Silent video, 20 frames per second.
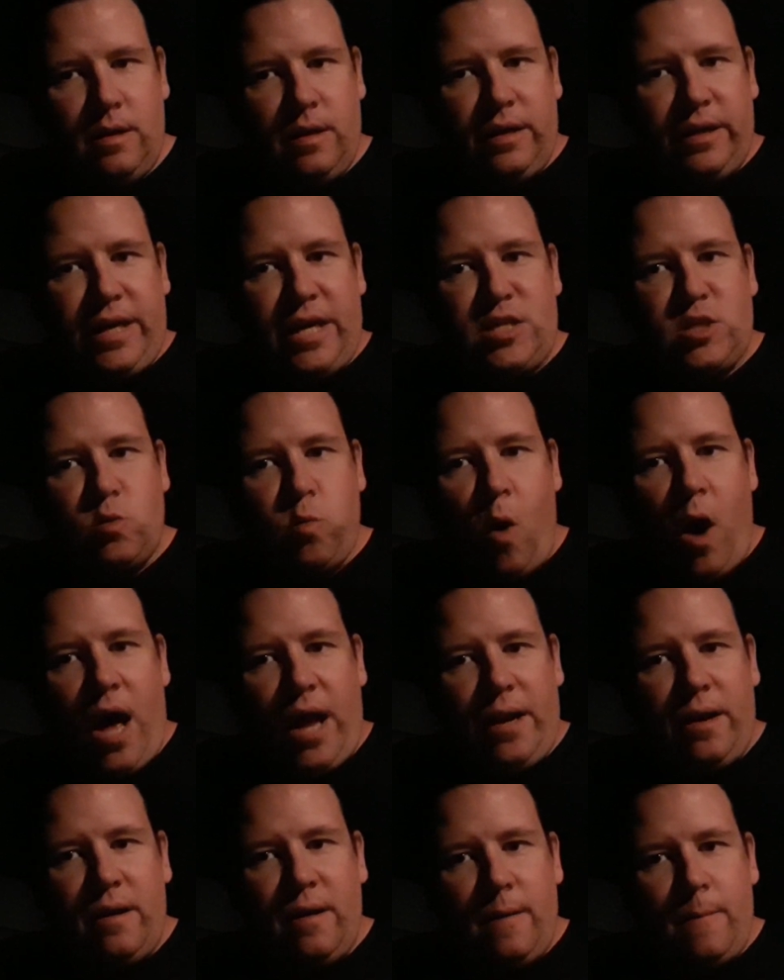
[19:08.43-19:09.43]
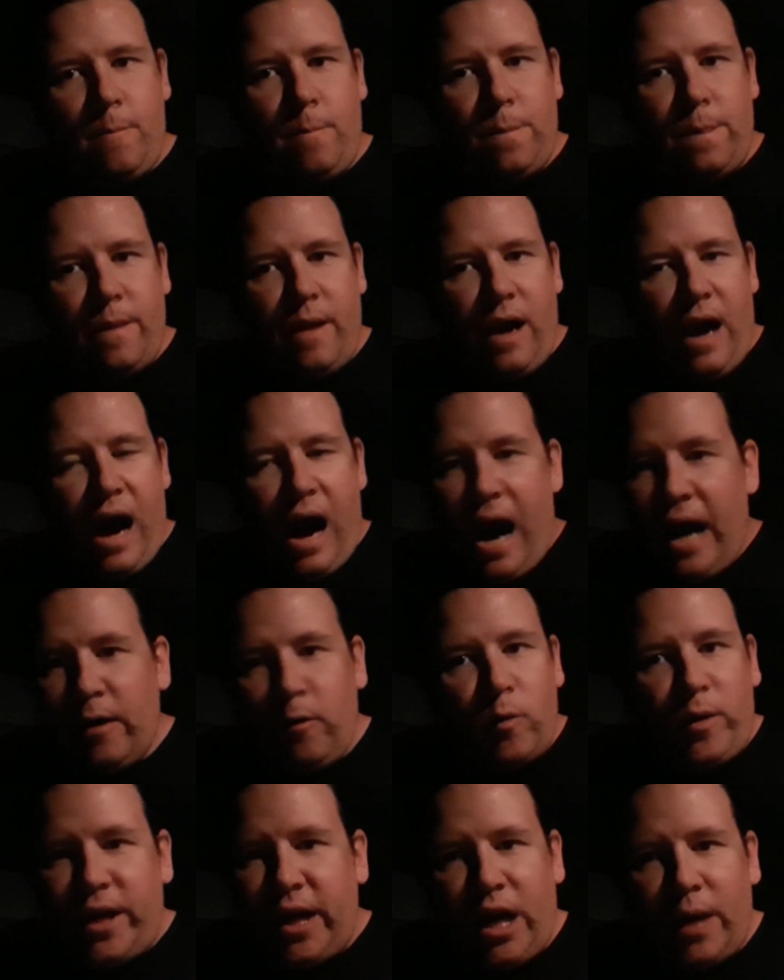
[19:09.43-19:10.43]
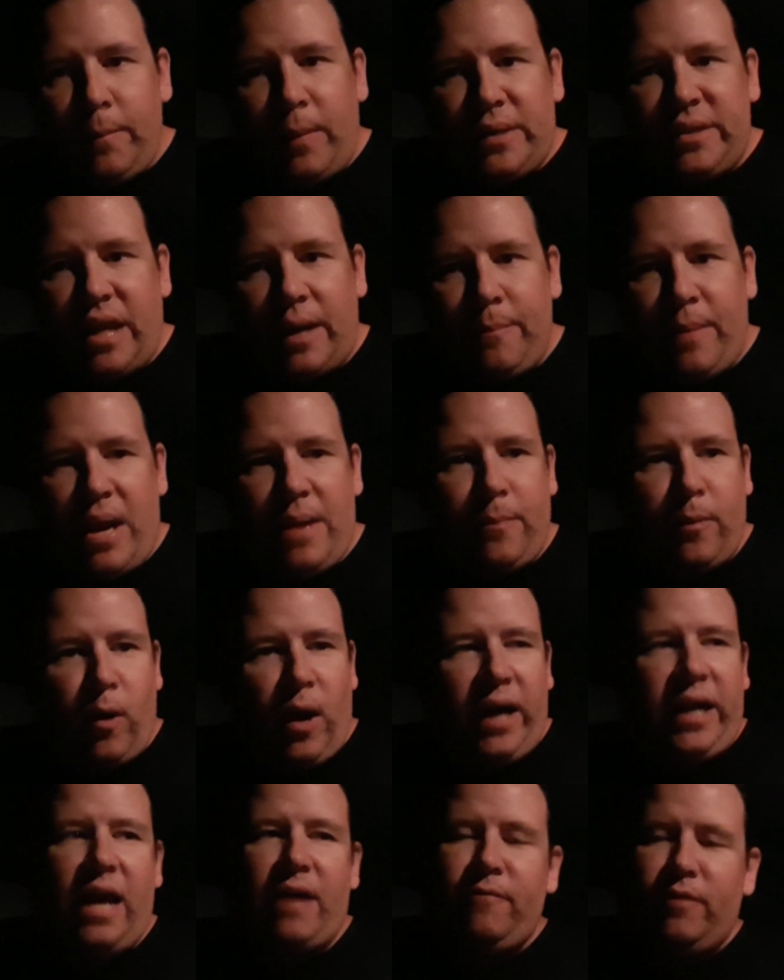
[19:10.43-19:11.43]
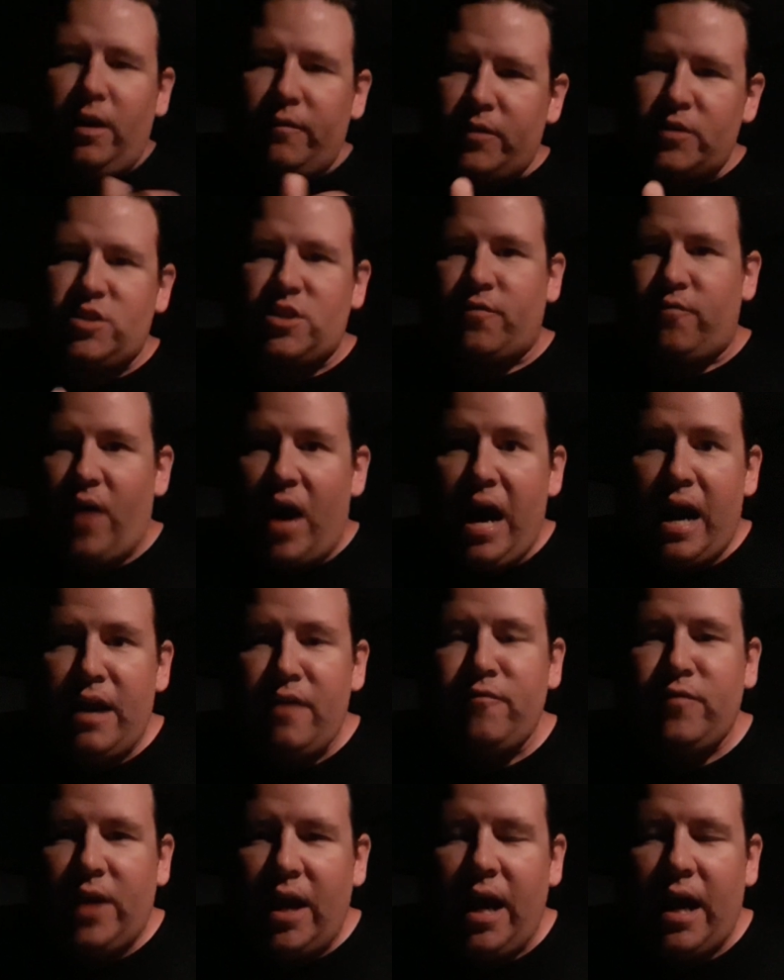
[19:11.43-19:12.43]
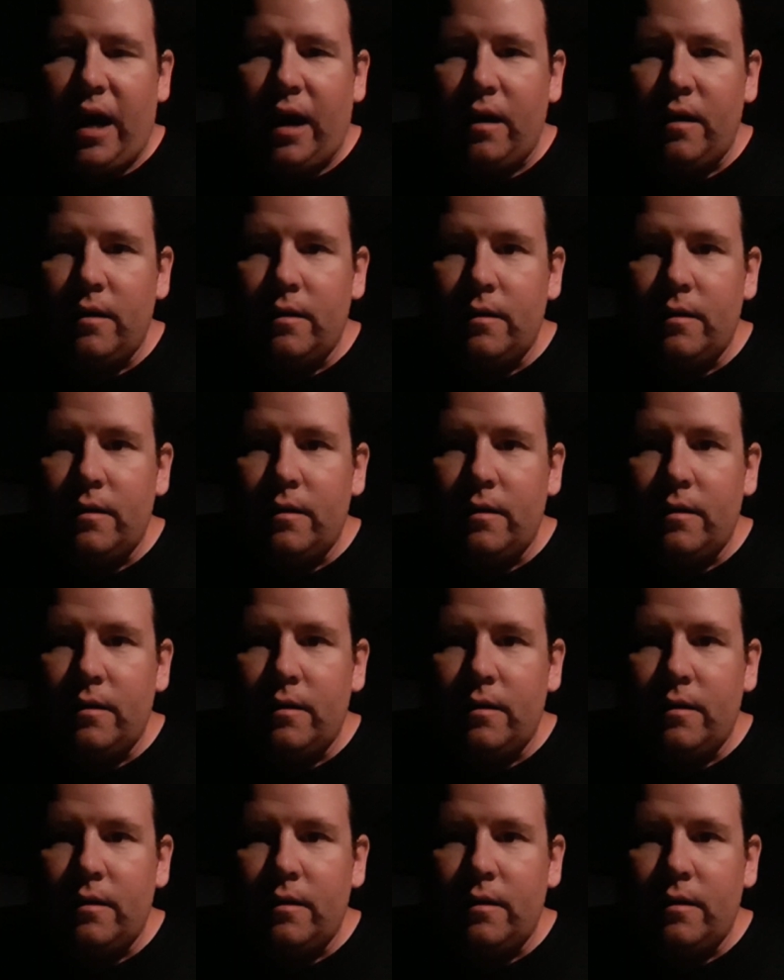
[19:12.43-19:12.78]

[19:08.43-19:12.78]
Guess what? I don't care about that paper. I have enough to survive, yeah.